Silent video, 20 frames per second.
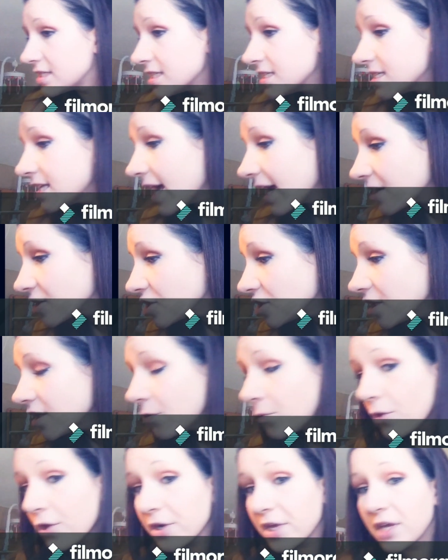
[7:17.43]
But this is
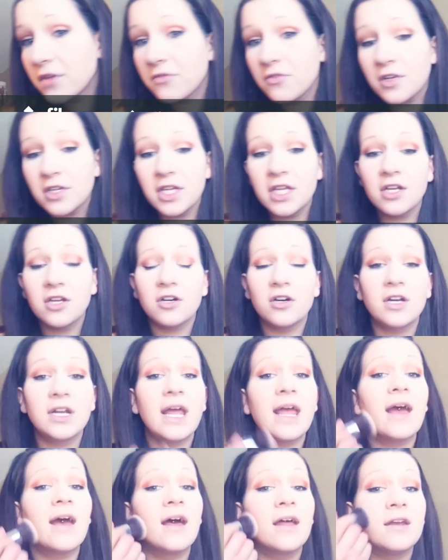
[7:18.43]
actually working
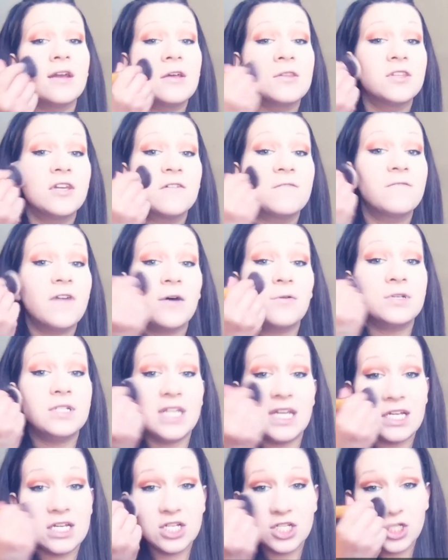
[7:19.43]
really good, and the
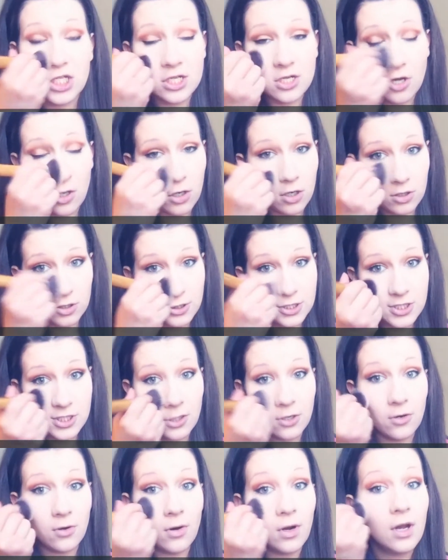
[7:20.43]
foundation
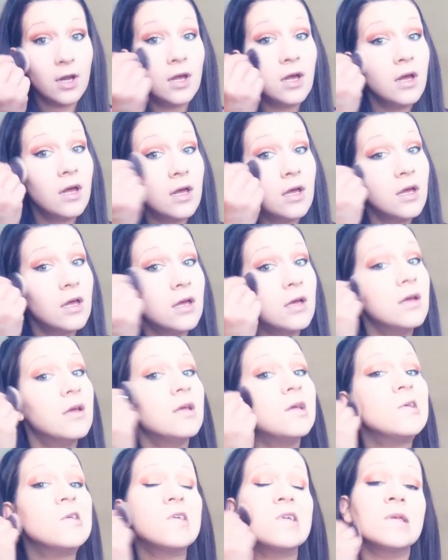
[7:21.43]
also
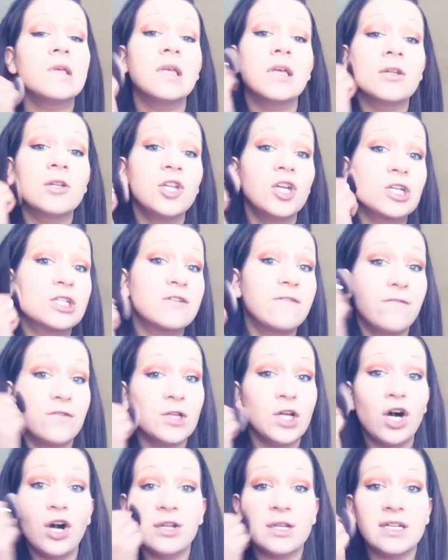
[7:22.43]

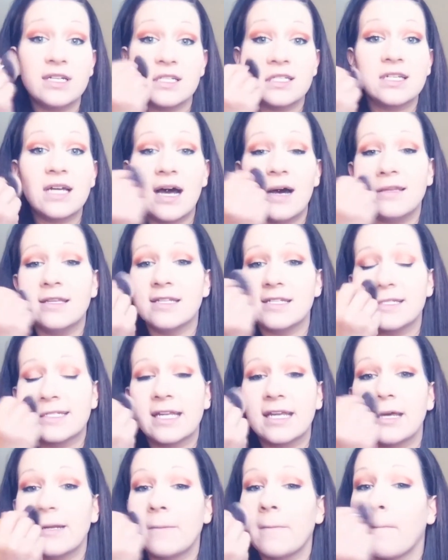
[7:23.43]
looks flawless
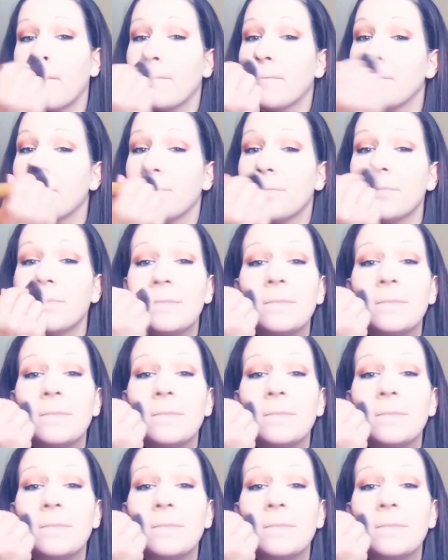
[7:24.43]
on the skin.